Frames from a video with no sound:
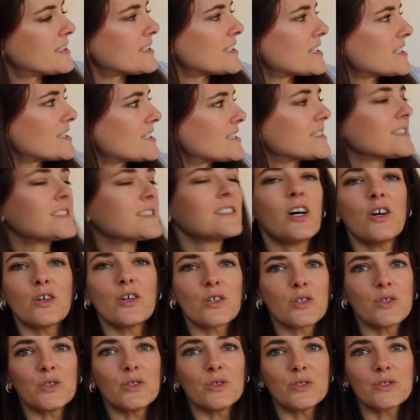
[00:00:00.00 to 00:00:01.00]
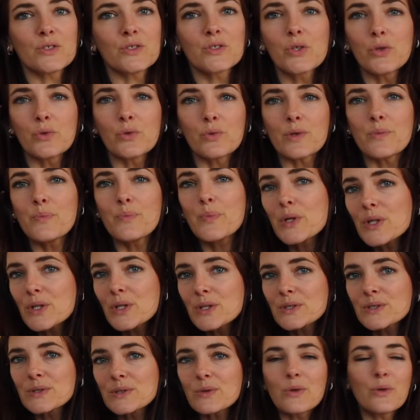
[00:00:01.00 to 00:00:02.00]
it's so cool. It's cool with
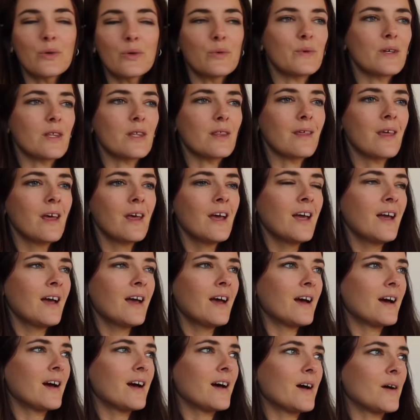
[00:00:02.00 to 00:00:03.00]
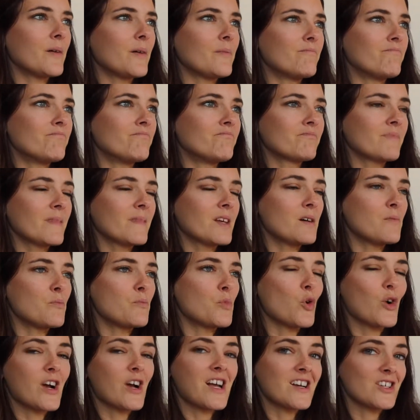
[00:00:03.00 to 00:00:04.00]
boots or with um, a
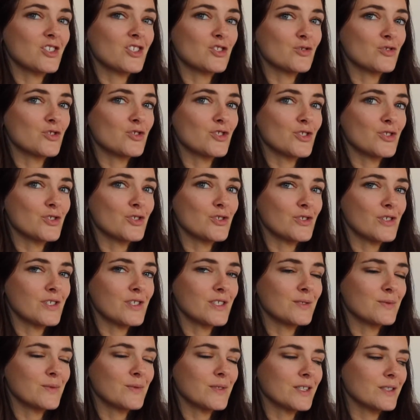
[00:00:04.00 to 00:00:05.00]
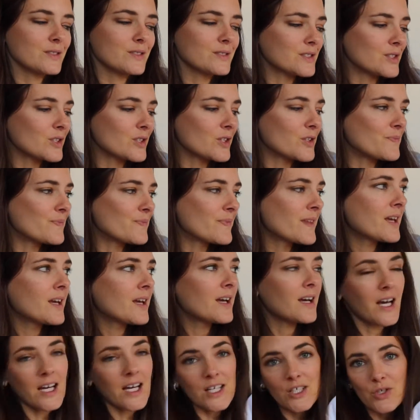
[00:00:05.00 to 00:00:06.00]
more casual shoe as well. So I
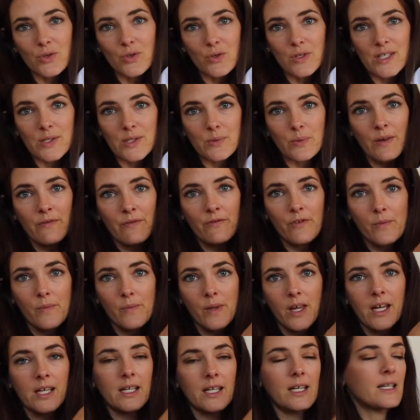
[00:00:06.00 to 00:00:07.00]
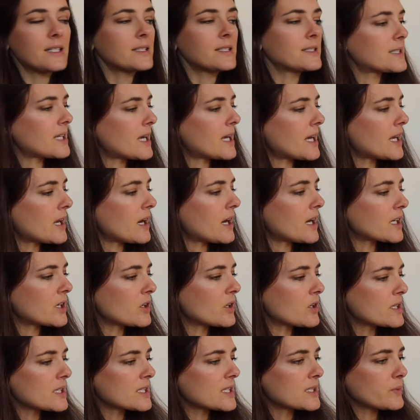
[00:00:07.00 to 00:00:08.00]
adore this one from Lioness and I
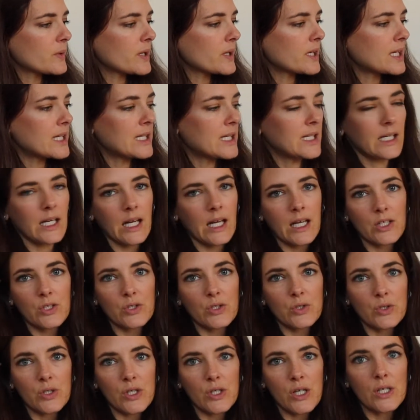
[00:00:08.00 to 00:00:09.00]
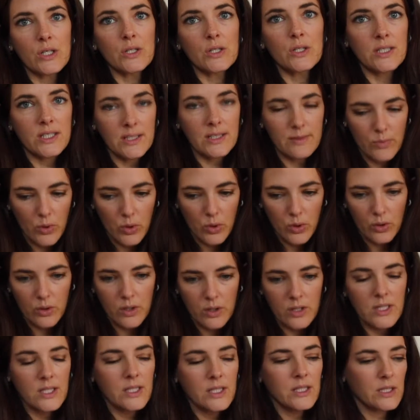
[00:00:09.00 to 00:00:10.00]
got this one in an extra
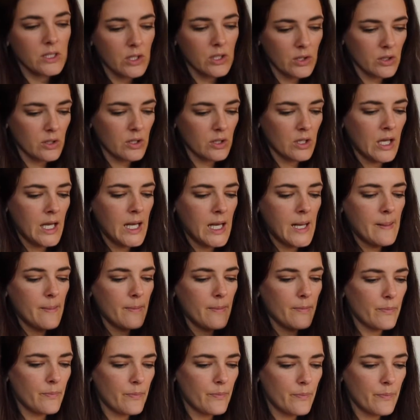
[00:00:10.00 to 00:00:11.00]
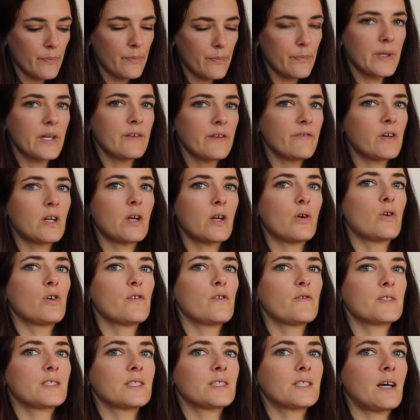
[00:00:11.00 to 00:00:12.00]
small. So bit of an
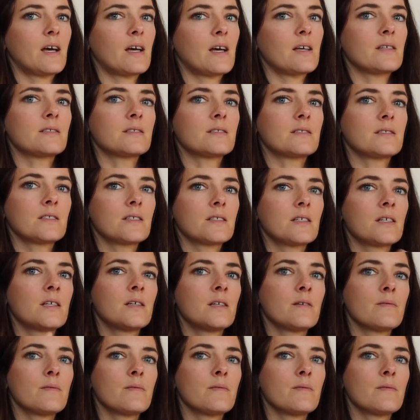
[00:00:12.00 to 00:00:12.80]
oversized